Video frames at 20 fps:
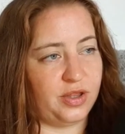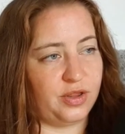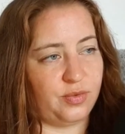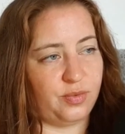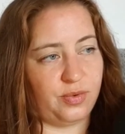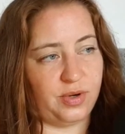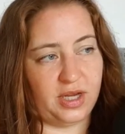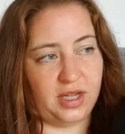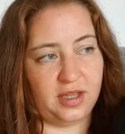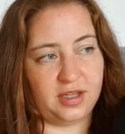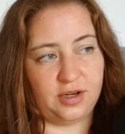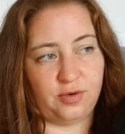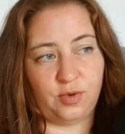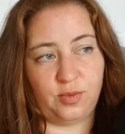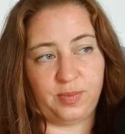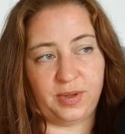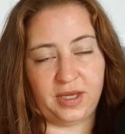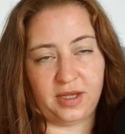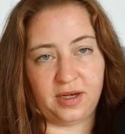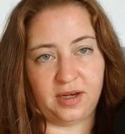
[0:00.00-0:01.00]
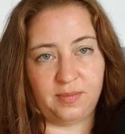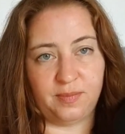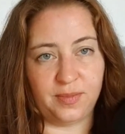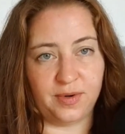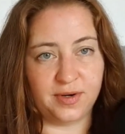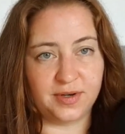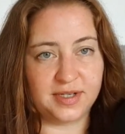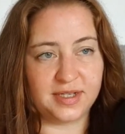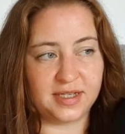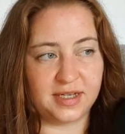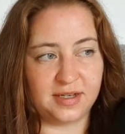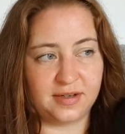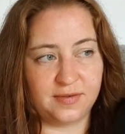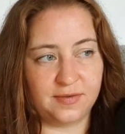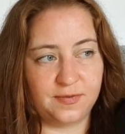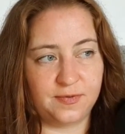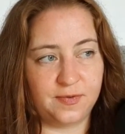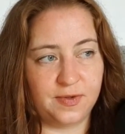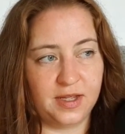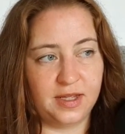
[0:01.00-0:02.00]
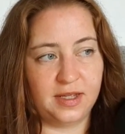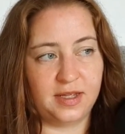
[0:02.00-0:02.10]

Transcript: three, there will be an immersive